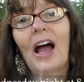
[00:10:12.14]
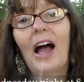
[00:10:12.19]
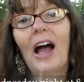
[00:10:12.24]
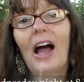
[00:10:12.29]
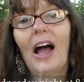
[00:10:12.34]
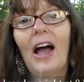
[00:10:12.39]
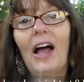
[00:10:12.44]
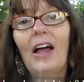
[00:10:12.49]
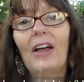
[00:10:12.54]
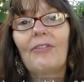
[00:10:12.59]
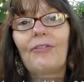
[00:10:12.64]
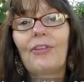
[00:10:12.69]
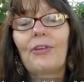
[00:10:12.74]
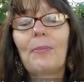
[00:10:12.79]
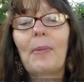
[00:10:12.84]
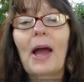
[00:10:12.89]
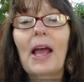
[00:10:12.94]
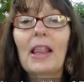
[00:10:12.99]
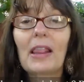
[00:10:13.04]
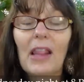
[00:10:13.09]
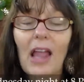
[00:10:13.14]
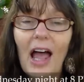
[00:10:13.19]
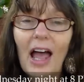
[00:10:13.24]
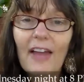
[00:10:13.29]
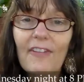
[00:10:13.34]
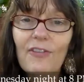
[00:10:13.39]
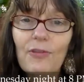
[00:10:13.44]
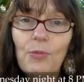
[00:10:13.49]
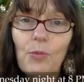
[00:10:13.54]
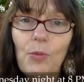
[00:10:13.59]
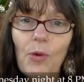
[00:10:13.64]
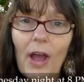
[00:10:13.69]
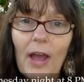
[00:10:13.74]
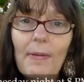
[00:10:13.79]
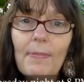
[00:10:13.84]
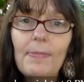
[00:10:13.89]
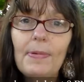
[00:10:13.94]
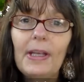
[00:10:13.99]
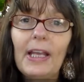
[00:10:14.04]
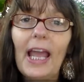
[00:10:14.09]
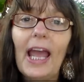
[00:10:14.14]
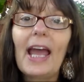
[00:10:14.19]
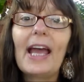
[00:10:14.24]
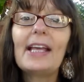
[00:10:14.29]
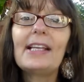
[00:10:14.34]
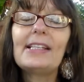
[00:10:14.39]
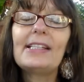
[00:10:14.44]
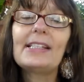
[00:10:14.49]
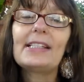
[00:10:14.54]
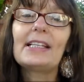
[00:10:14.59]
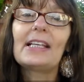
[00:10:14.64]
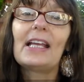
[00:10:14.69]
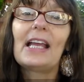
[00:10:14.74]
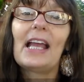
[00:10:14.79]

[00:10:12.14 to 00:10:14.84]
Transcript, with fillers: uh, for my live webcast